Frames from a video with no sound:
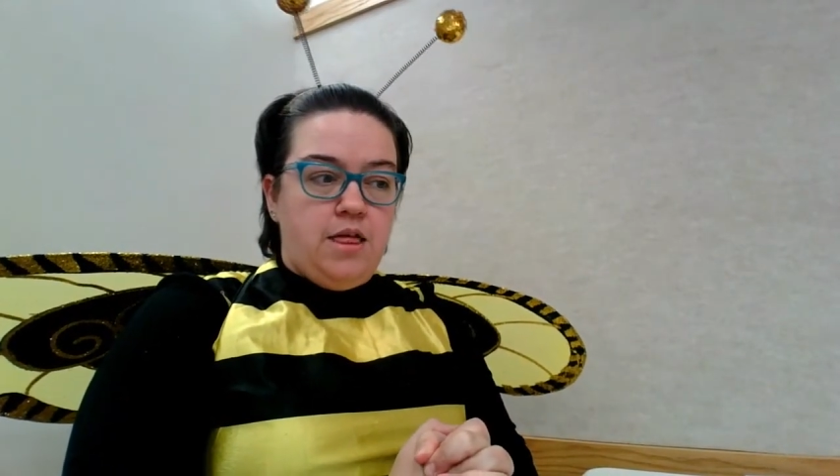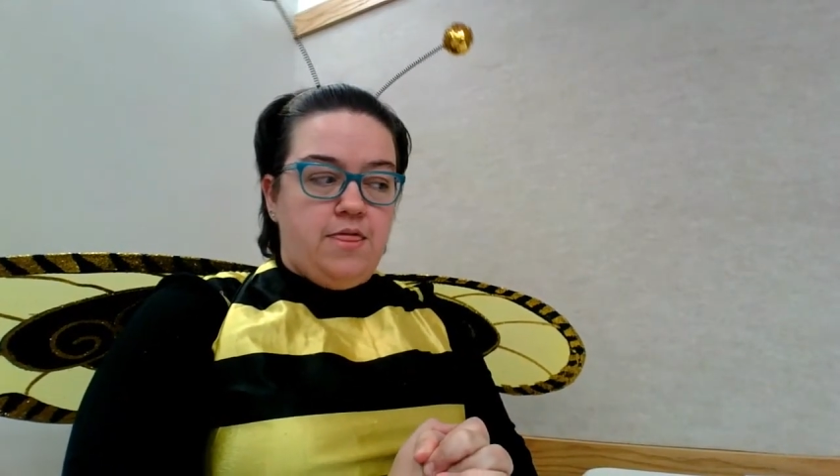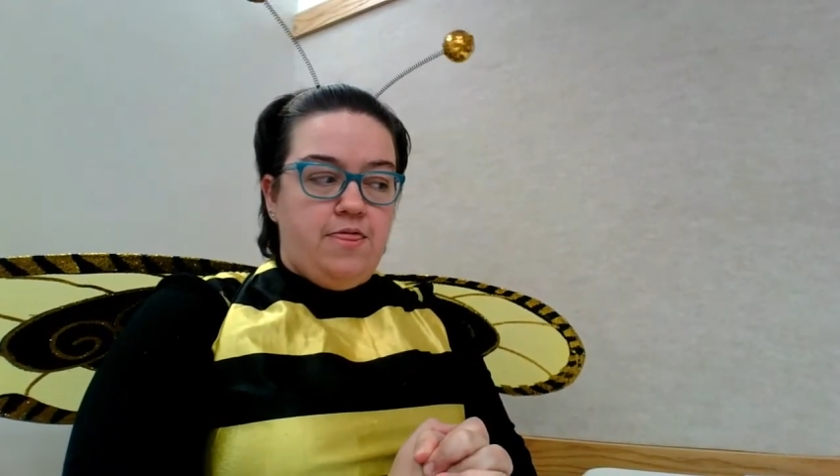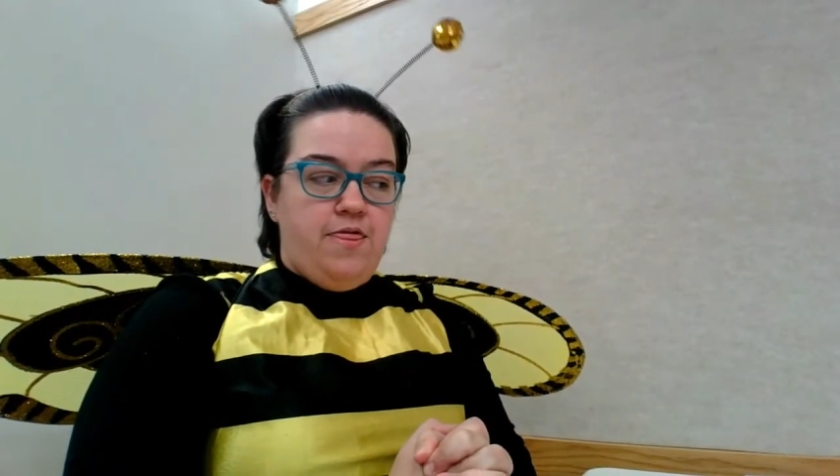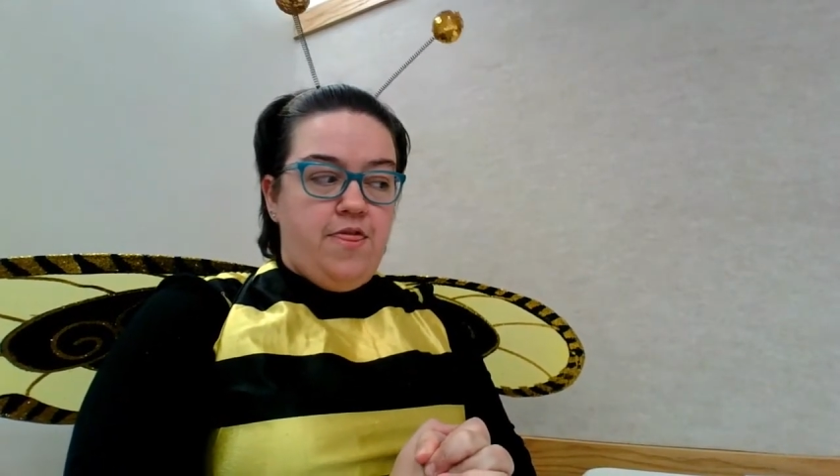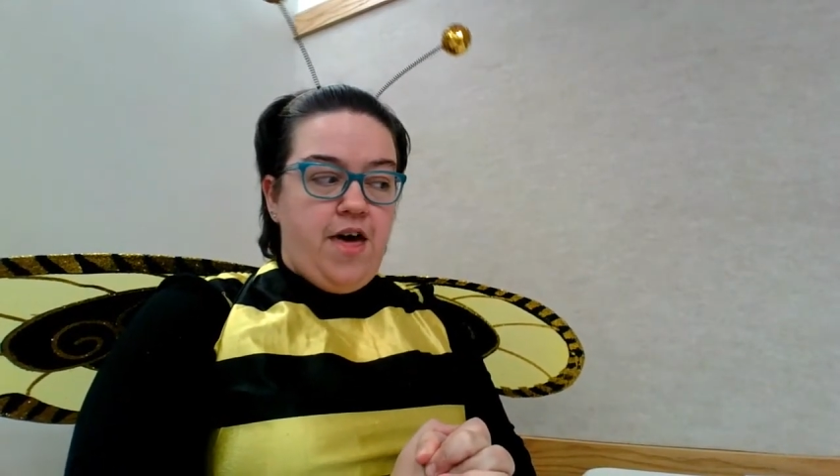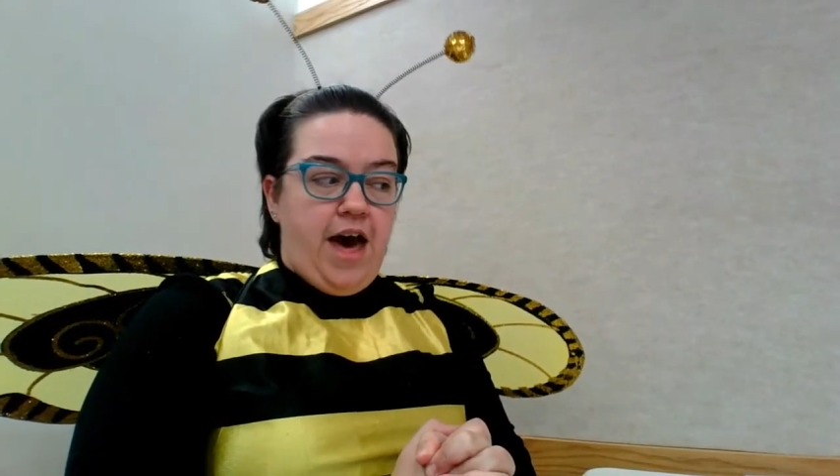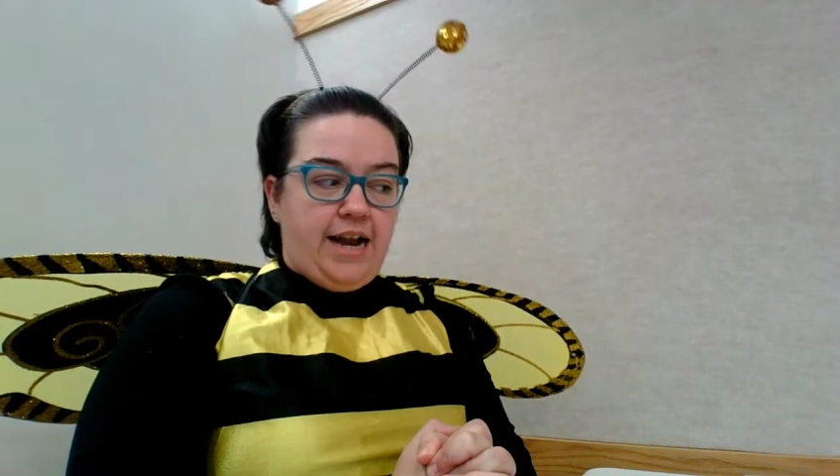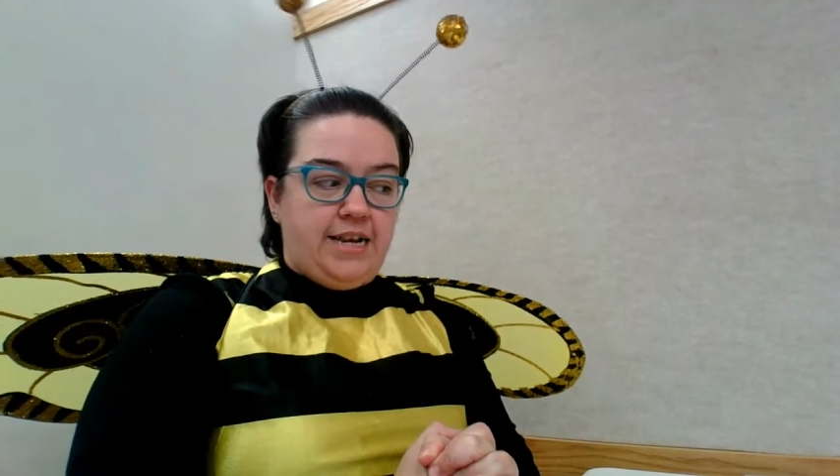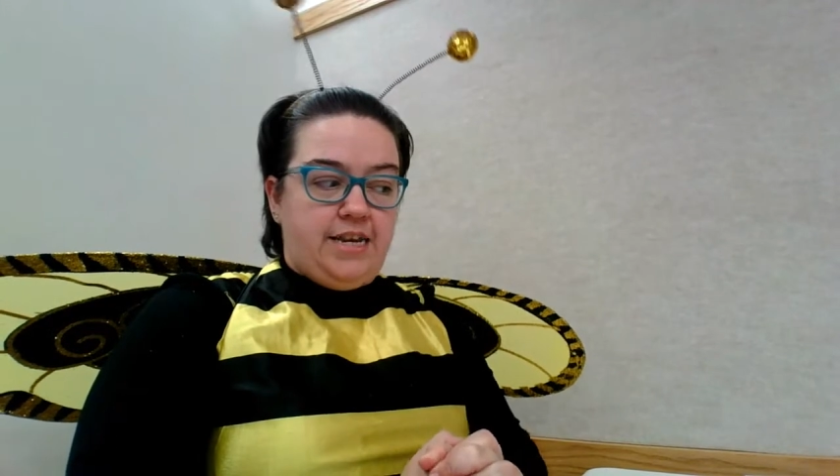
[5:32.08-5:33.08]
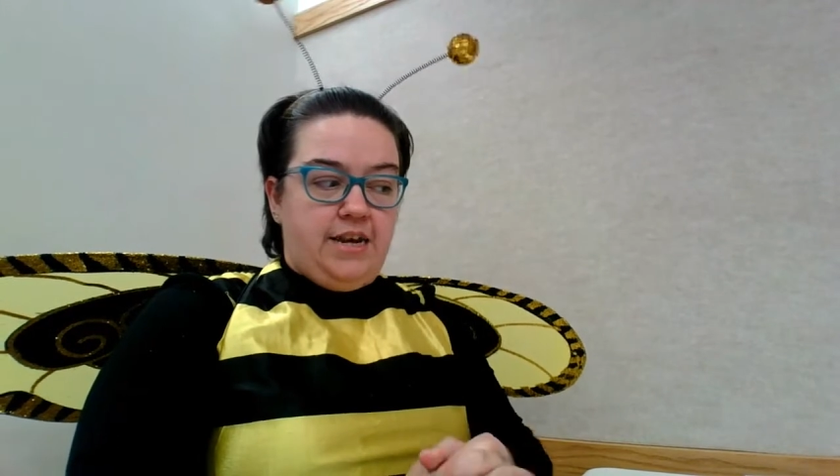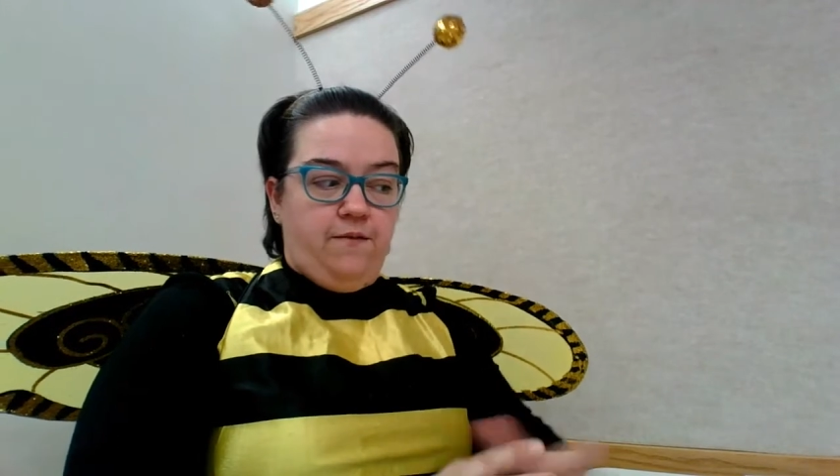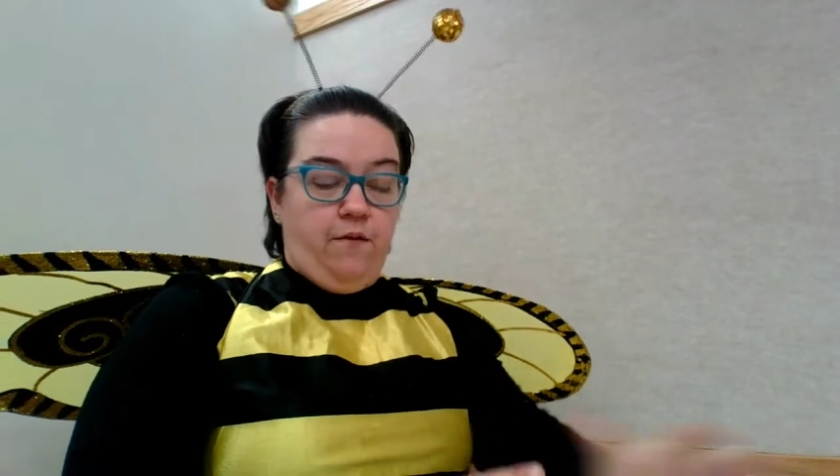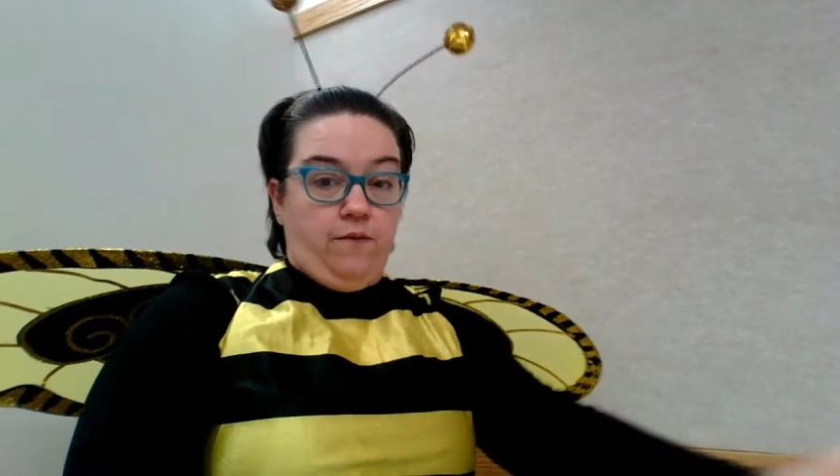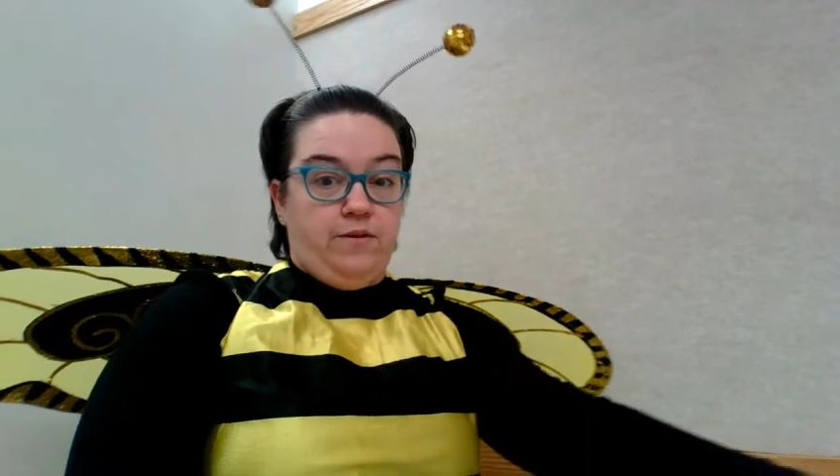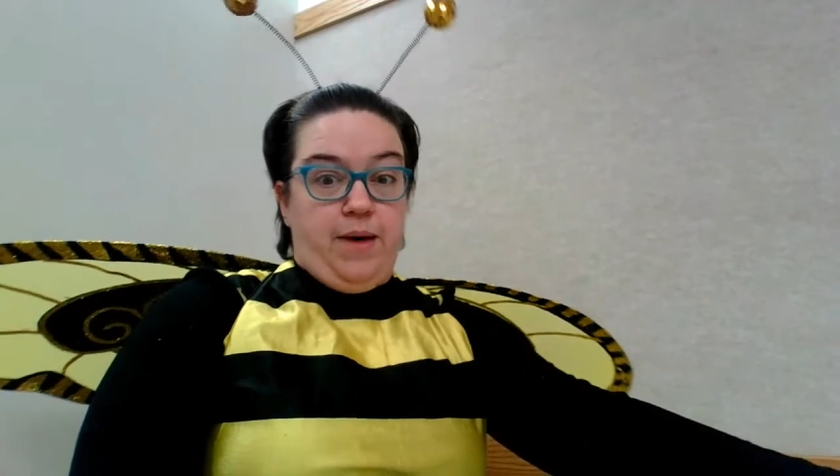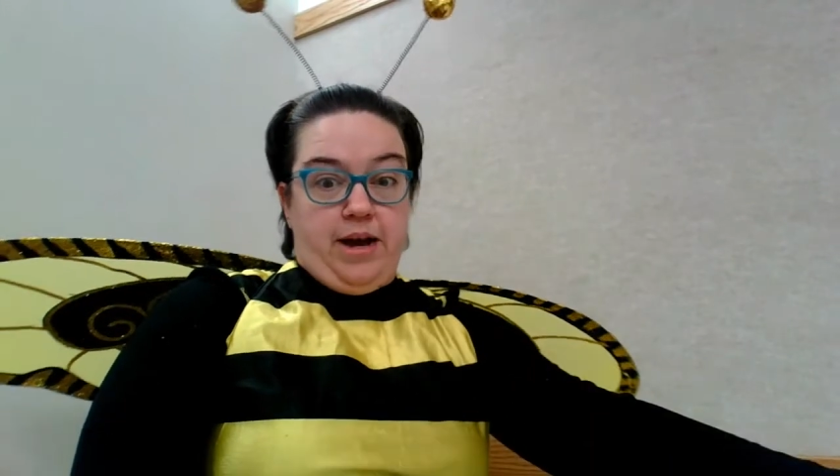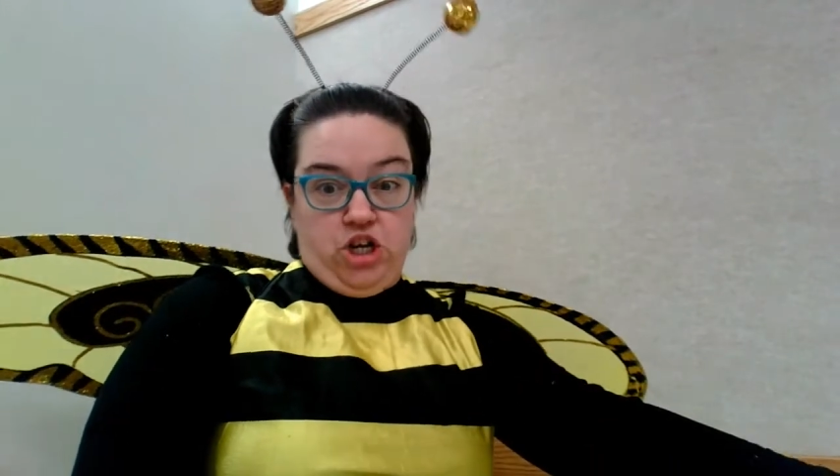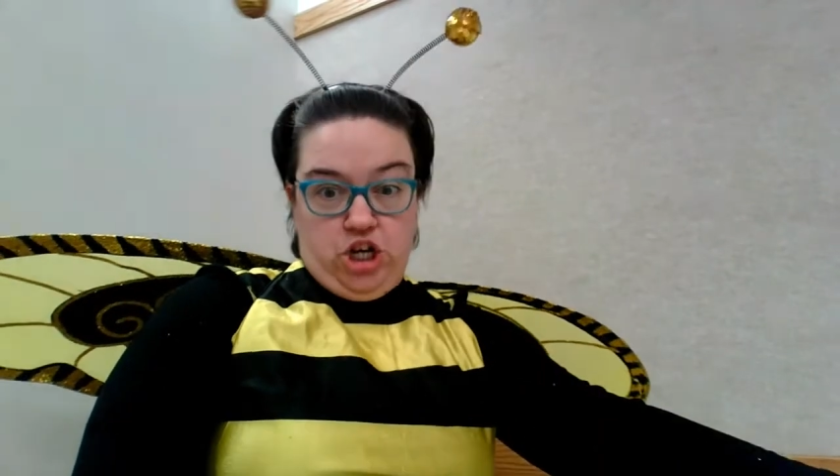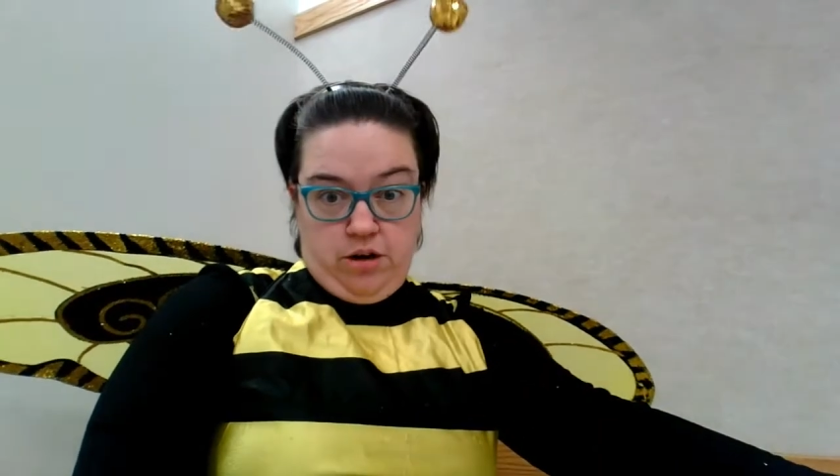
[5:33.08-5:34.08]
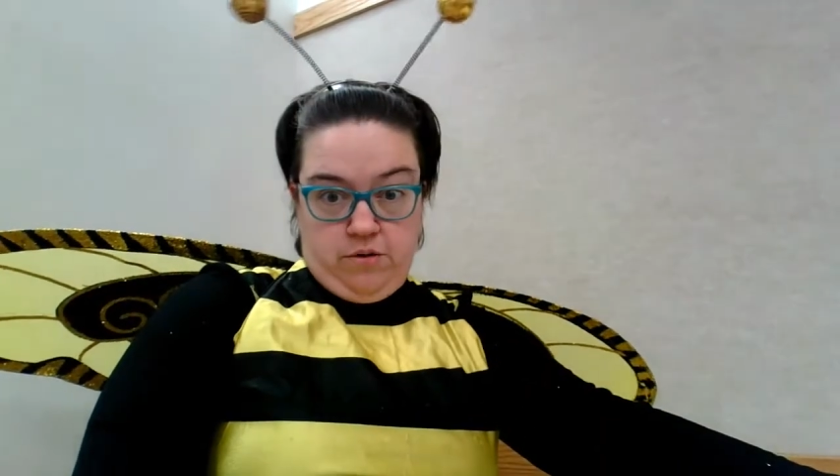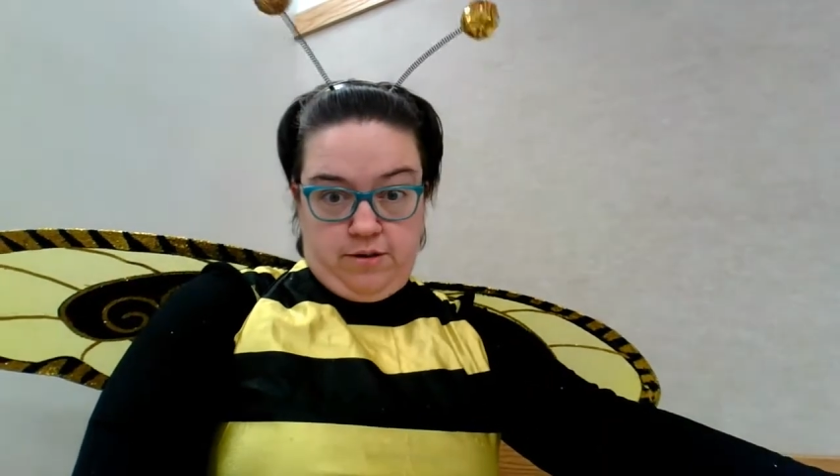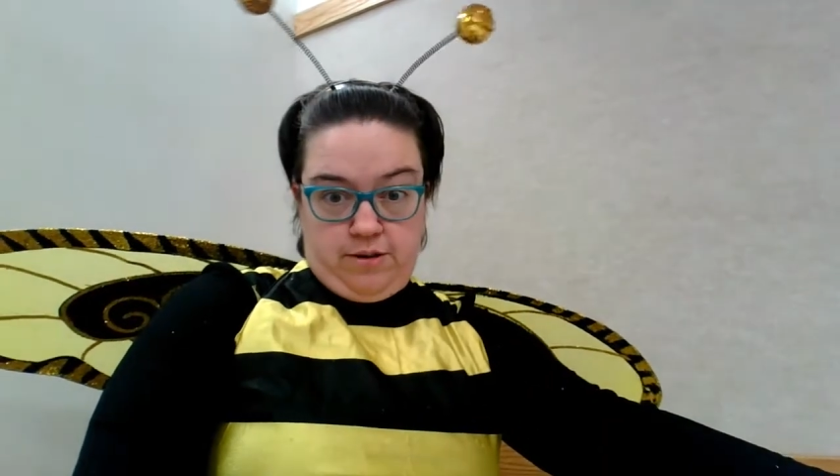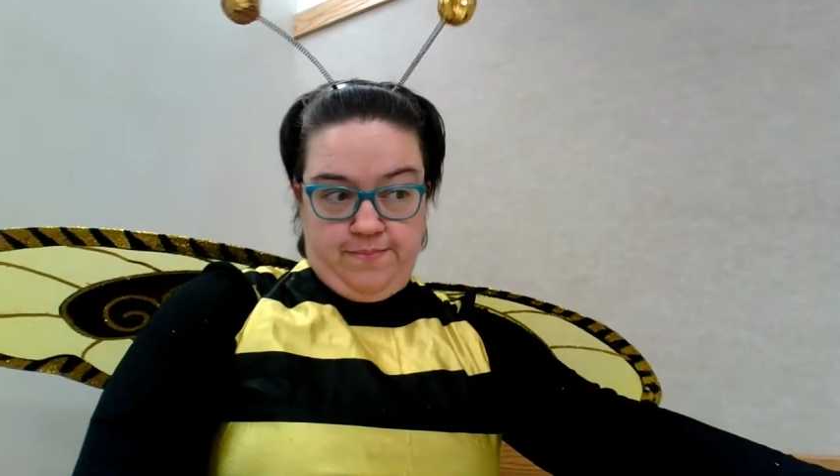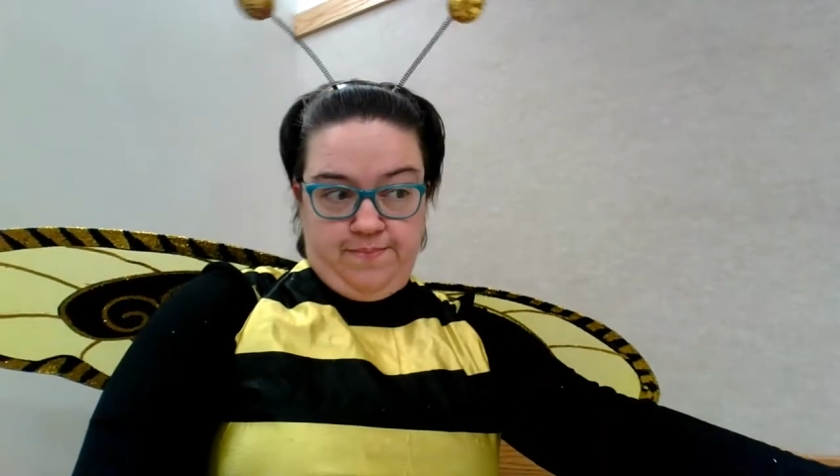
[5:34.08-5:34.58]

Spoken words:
That involves a bag of Cheetos.